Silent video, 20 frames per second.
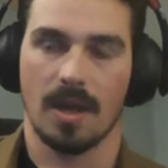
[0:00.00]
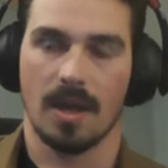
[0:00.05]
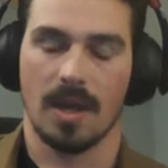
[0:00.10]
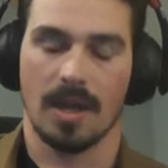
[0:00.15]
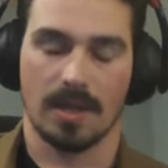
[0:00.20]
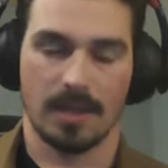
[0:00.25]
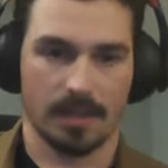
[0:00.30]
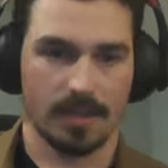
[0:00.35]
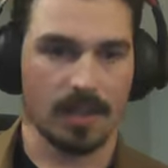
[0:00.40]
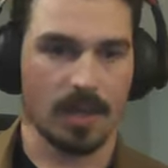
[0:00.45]

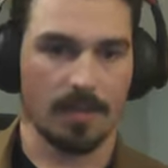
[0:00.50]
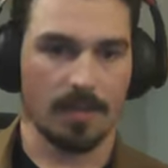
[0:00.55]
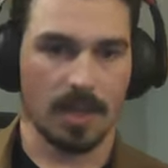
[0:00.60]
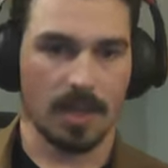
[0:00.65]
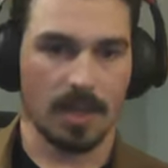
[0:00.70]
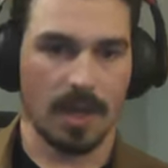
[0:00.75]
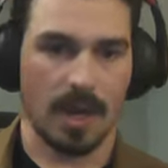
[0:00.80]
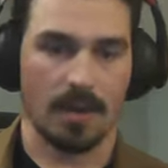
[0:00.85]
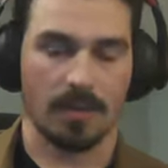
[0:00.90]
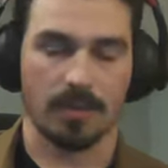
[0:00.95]
And he's
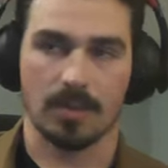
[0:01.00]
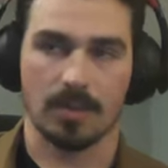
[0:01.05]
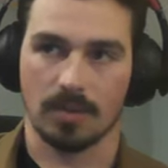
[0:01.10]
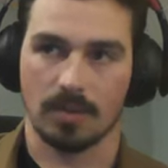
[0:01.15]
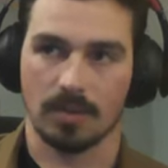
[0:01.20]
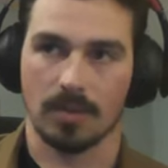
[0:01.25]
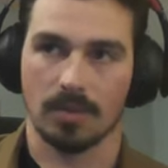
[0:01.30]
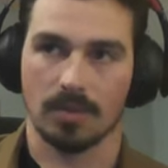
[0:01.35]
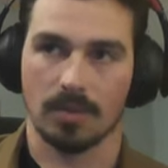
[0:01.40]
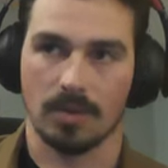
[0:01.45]
coming down
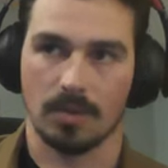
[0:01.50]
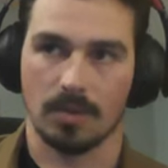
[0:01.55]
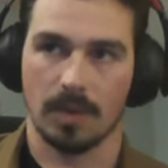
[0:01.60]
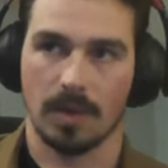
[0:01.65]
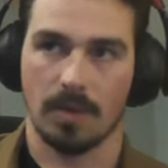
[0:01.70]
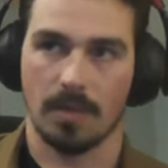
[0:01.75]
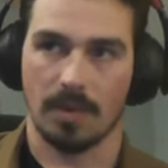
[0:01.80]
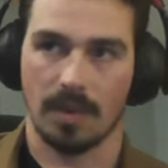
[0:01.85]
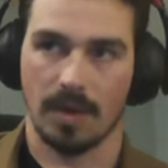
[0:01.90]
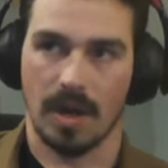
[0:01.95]
to
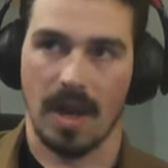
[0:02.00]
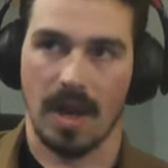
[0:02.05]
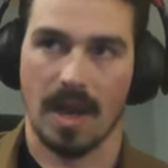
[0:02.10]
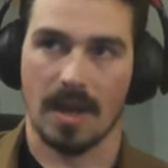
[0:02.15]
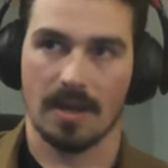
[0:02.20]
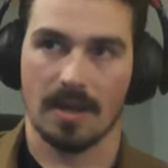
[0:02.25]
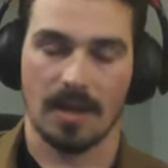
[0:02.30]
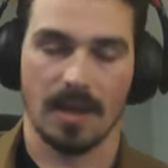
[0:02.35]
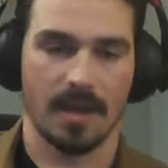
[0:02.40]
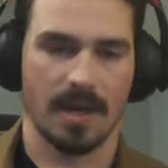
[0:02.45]
where we're
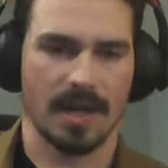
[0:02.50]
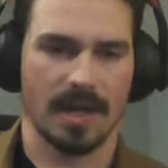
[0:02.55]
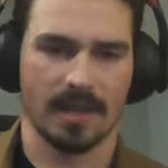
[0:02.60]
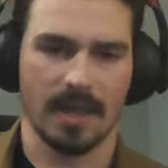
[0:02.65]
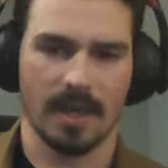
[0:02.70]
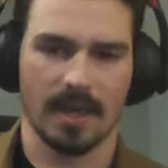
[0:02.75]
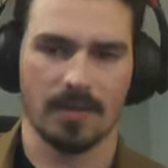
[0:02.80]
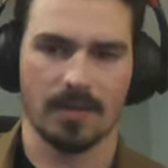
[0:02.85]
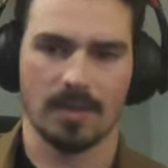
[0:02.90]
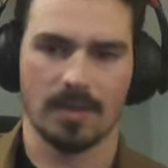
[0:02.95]
at. And I
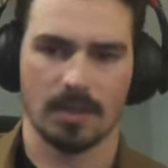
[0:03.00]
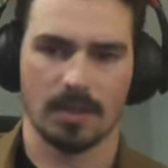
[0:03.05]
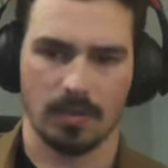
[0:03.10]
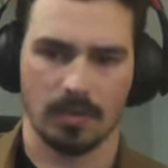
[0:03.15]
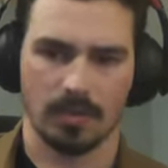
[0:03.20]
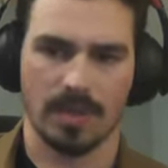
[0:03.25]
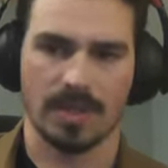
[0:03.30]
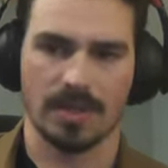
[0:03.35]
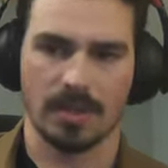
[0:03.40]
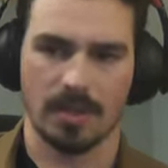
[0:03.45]
thought it was a
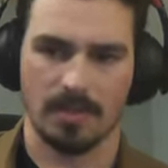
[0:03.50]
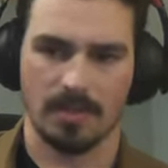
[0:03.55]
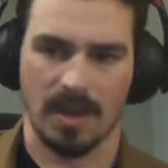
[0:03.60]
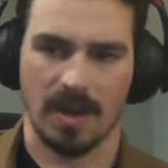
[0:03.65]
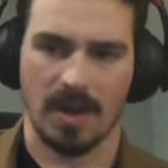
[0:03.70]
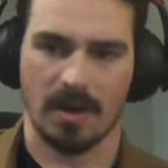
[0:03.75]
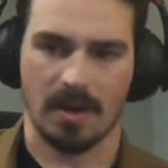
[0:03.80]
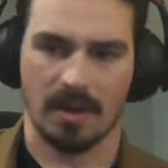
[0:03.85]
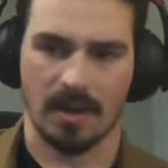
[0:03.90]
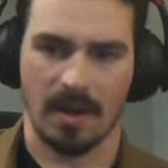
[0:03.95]
grizzly
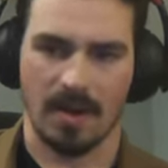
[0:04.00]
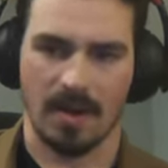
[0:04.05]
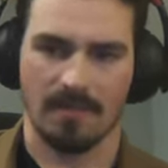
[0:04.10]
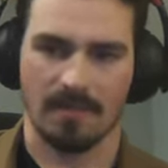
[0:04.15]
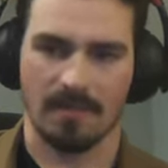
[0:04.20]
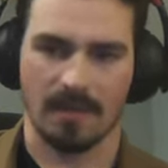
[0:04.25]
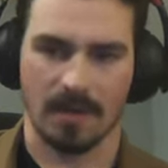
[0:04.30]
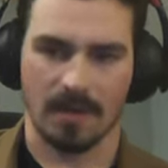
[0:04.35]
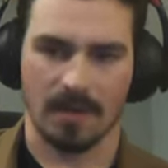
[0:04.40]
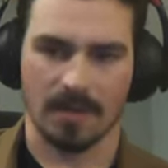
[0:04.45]
bear at
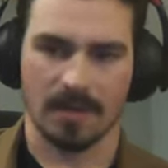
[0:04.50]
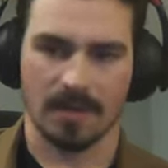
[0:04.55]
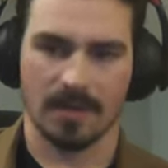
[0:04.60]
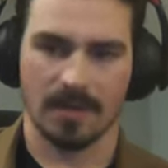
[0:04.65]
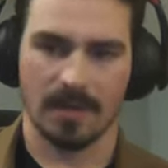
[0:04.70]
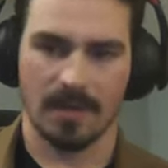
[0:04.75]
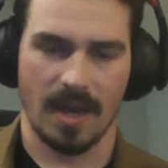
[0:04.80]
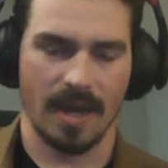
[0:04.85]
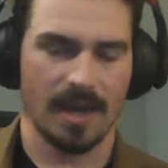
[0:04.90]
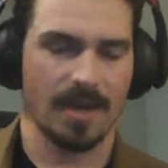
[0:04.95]
first.
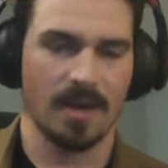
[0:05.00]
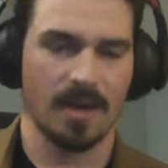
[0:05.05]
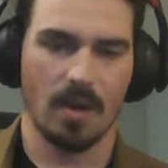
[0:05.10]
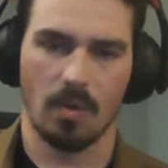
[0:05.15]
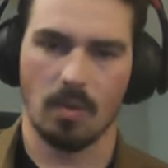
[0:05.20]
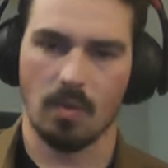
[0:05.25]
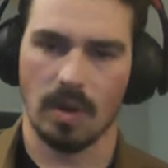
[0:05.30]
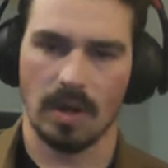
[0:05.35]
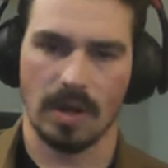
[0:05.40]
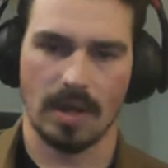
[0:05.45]
I didn't
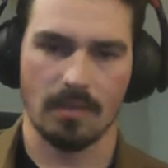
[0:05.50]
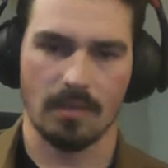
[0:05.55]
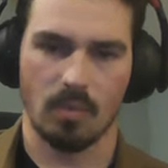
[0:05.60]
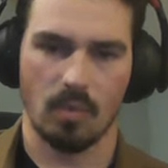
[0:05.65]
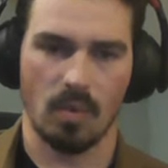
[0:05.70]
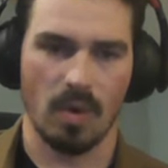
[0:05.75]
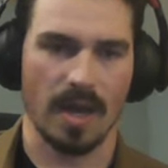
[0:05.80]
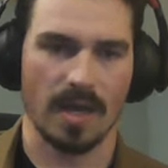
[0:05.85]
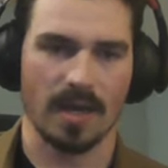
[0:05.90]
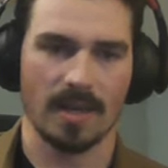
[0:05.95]
know
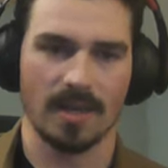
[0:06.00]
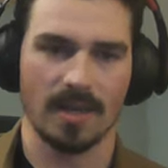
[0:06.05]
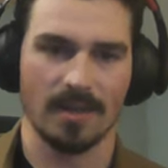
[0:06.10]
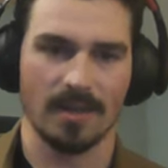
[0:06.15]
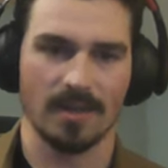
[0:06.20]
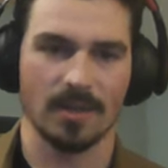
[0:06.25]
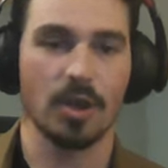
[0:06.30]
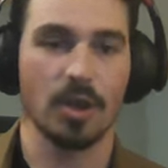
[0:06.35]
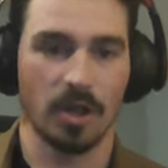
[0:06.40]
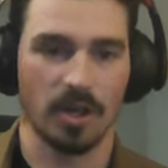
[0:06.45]
what
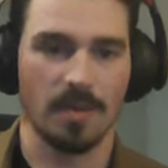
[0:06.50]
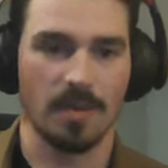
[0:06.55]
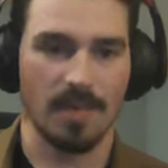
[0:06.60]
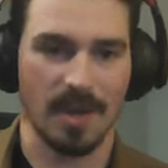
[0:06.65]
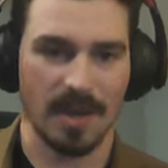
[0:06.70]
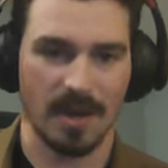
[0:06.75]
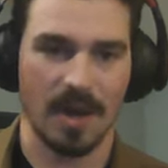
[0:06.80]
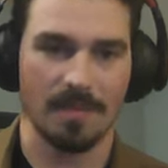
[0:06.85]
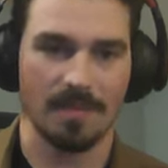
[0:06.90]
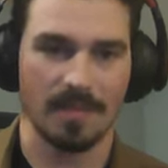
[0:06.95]
could have
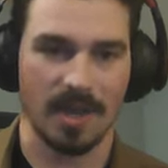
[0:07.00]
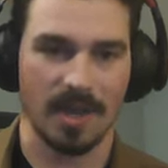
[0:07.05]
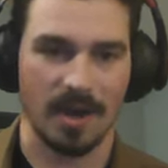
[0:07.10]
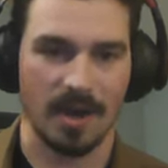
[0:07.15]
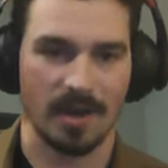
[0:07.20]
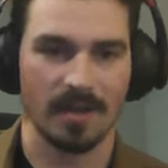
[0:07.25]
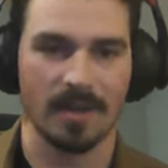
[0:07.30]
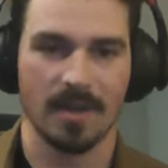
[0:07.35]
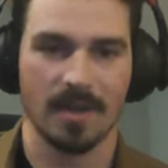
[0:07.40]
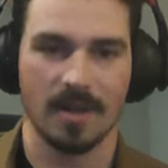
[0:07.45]
been up
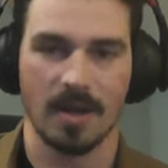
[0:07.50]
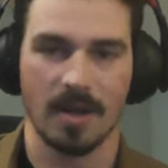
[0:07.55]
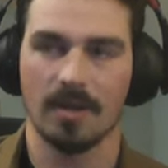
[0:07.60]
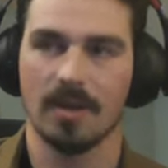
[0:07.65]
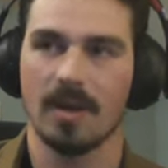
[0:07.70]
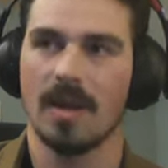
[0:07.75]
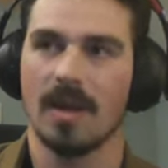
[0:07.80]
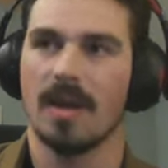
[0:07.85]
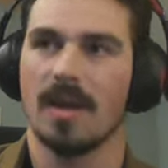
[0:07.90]
there, you know?